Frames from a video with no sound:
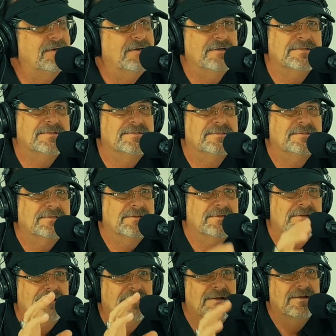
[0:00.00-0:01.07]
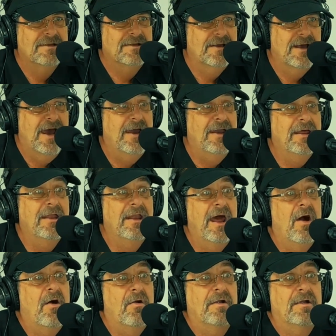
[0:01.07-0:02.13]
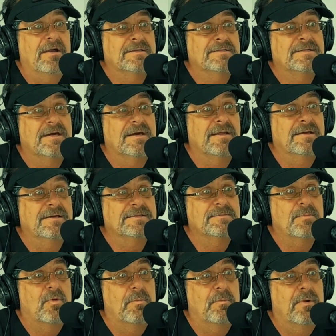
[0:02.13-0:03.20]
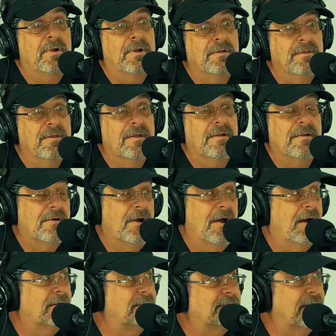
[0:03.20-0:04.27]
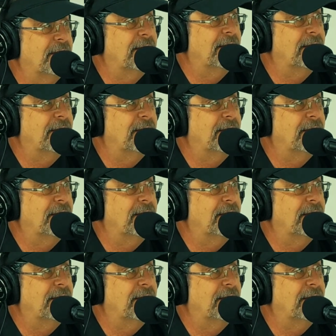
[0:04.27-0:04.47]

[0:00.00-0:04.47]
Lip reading: is And then now her inside is more pretty than her outside.